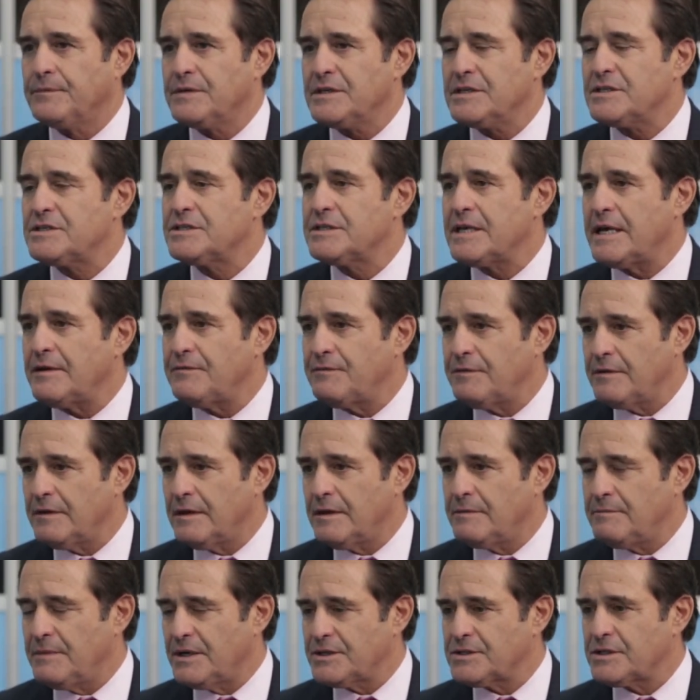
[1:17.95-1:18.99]
safe
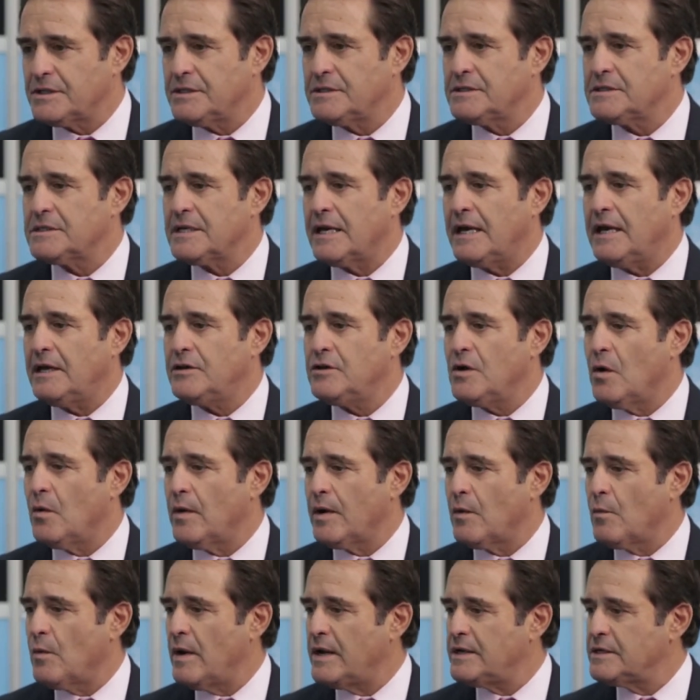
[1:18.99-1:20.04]
admissions and
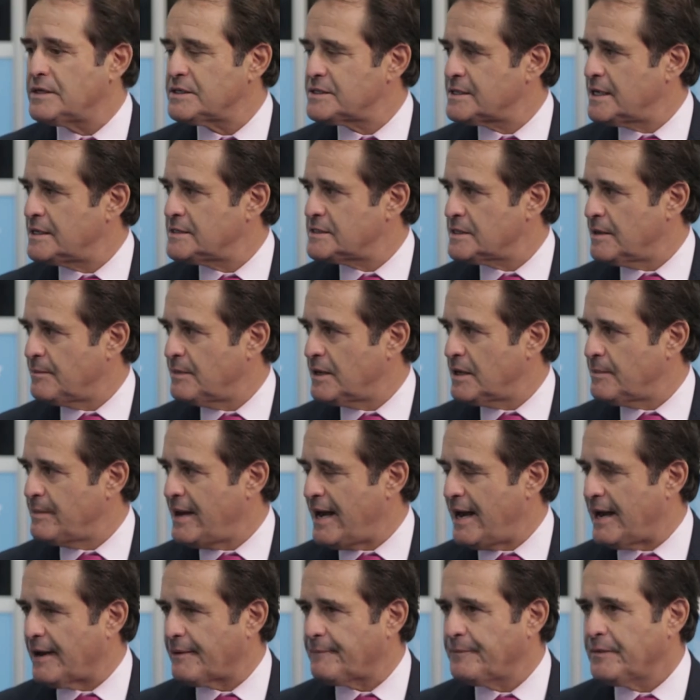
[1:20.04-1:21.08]
knowing when to send somebody
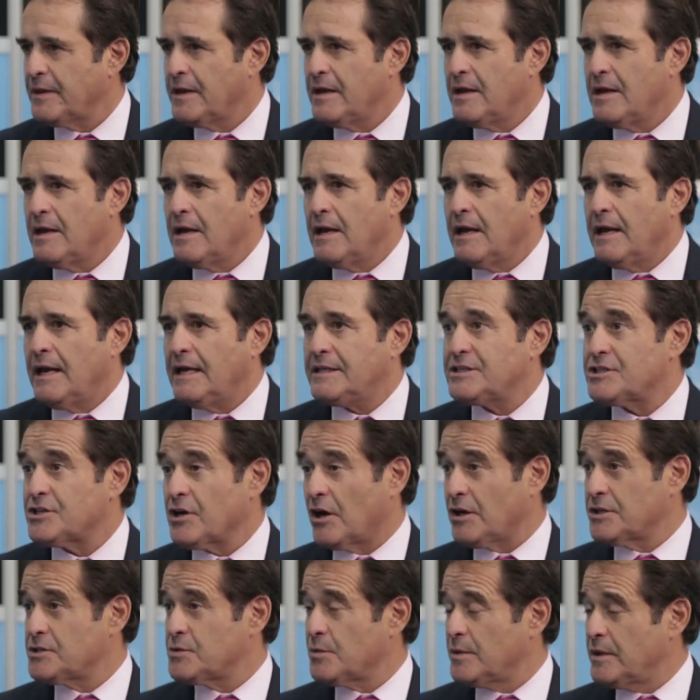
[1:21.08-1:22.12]
back. It
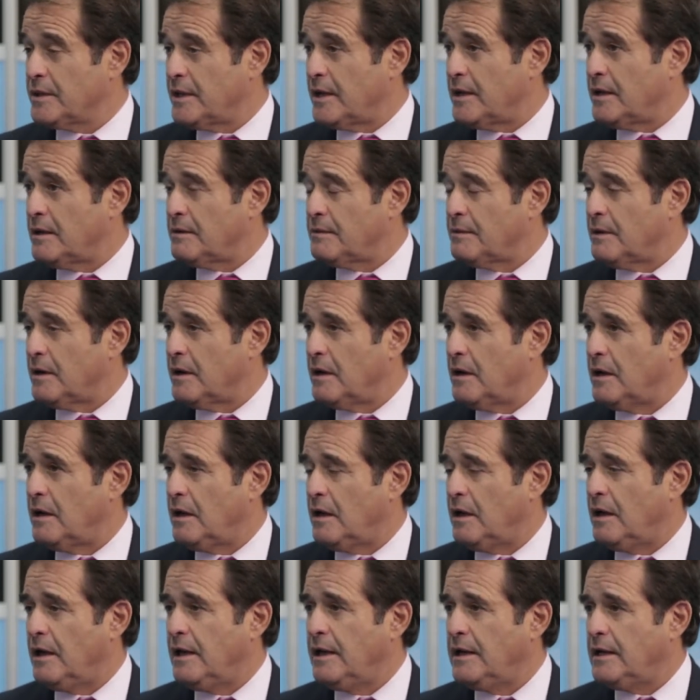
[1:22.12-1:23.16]
starts with a
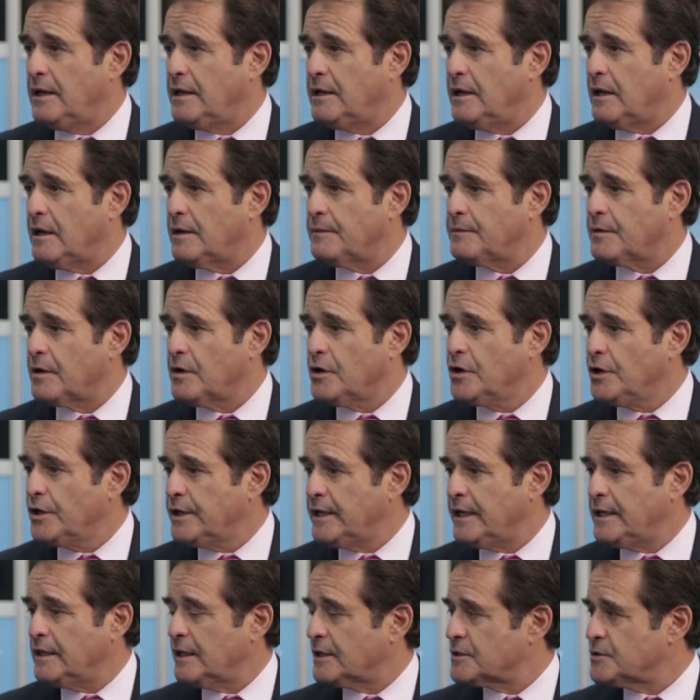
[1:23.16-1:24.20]

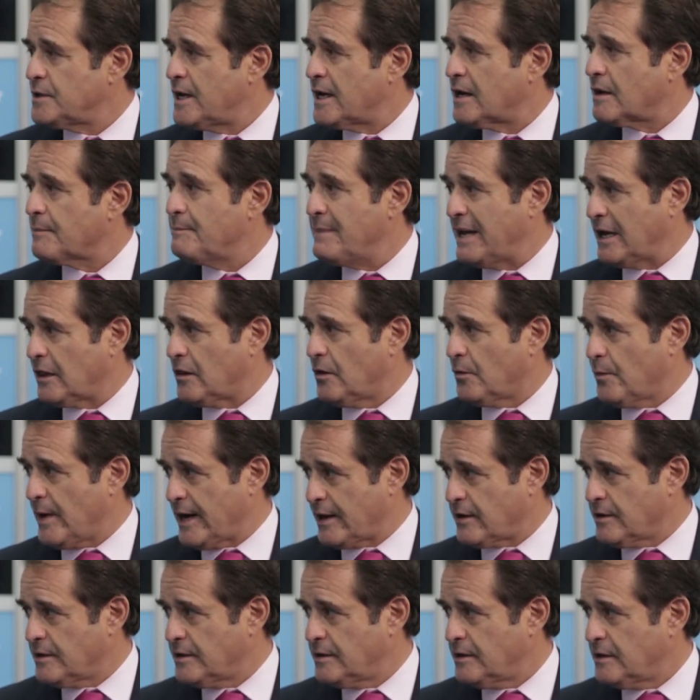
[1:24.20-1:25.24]
good electronic medical
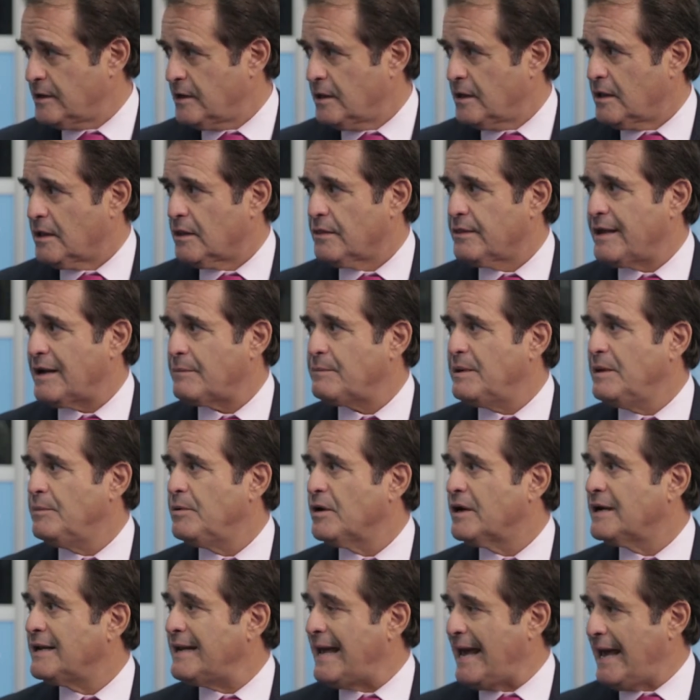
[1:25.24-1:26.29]
record that
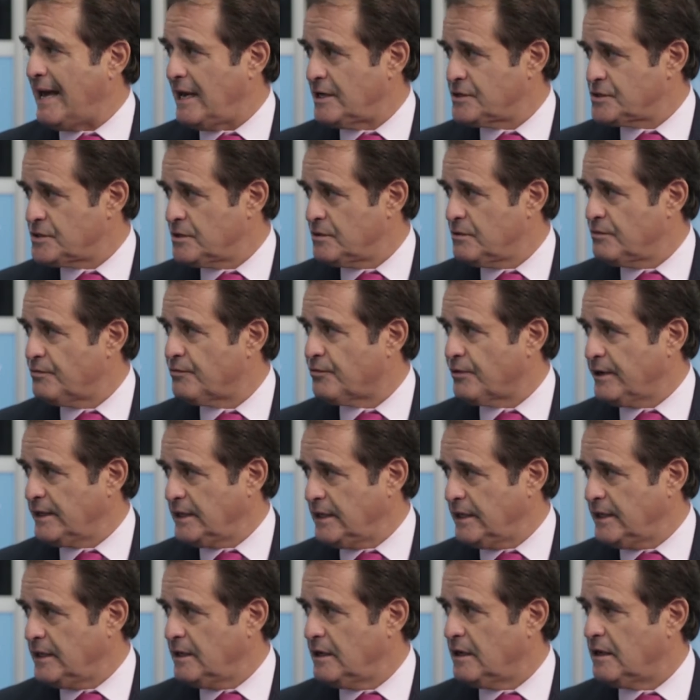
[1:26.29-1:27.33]
people can add to
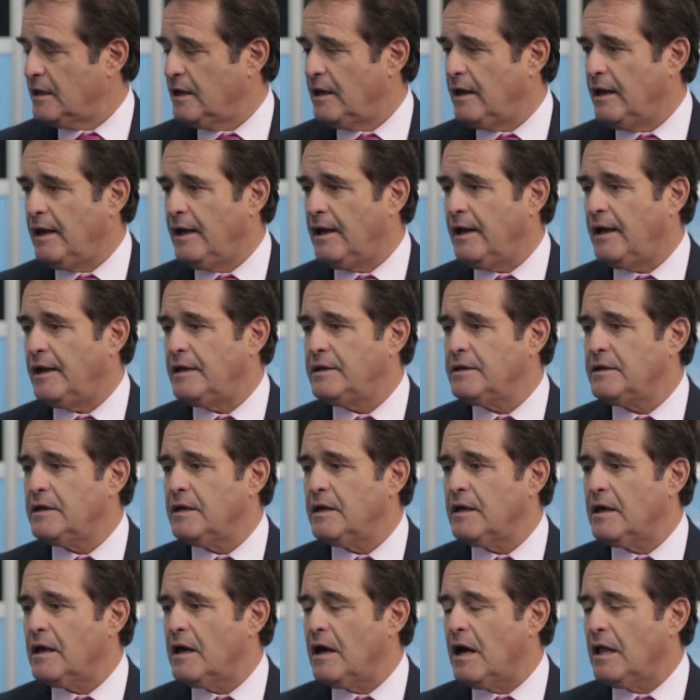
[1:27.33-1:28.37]
freely and
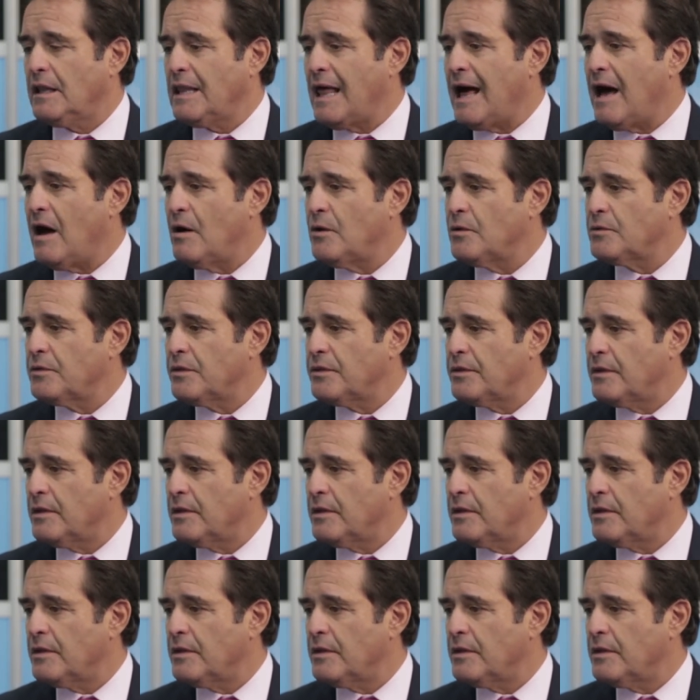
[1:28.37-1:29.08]
allow